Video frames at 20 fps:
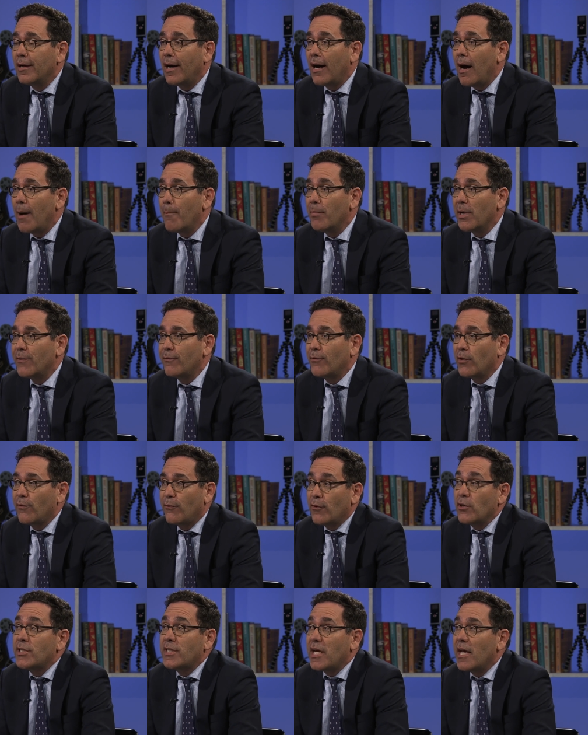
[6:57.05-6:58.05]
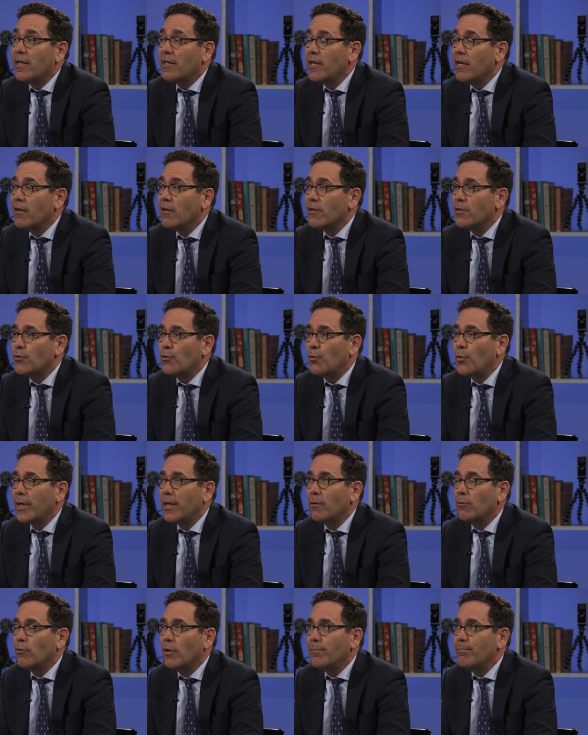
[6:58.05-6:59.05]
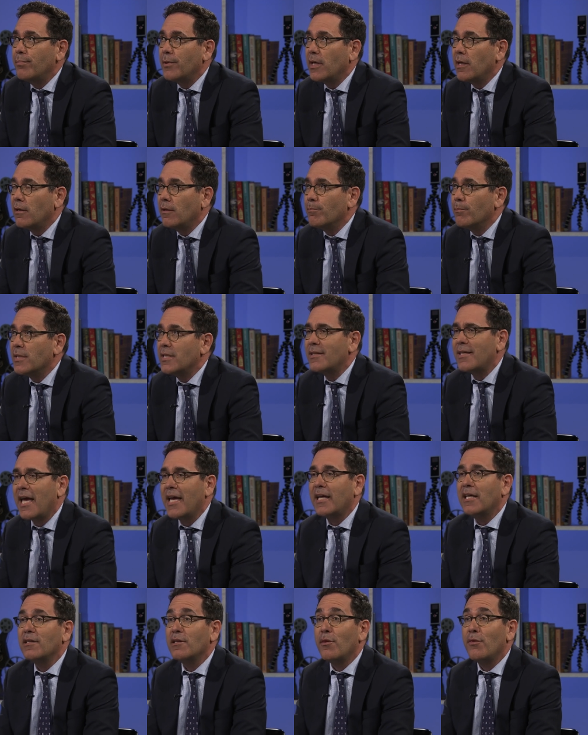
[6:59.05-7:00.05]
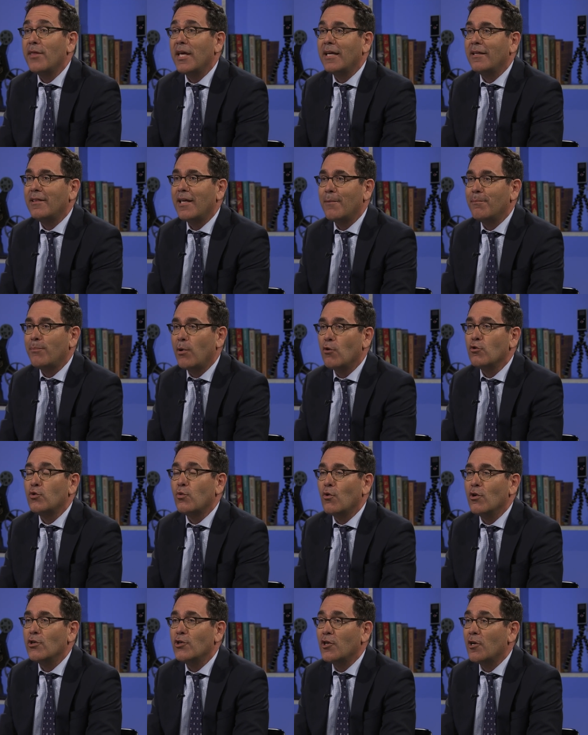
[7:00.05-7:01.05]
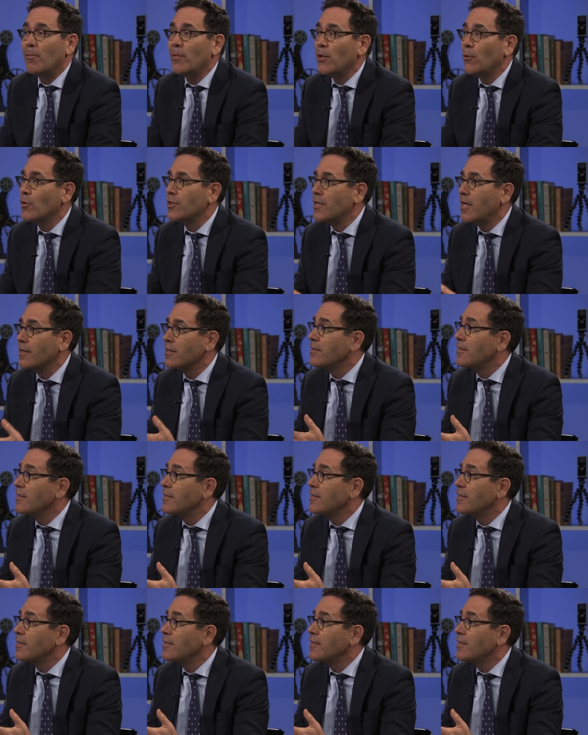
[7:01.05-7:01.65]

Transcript: Um, but for the first 10 years, we would be mistaken to think that post-war Germany was on a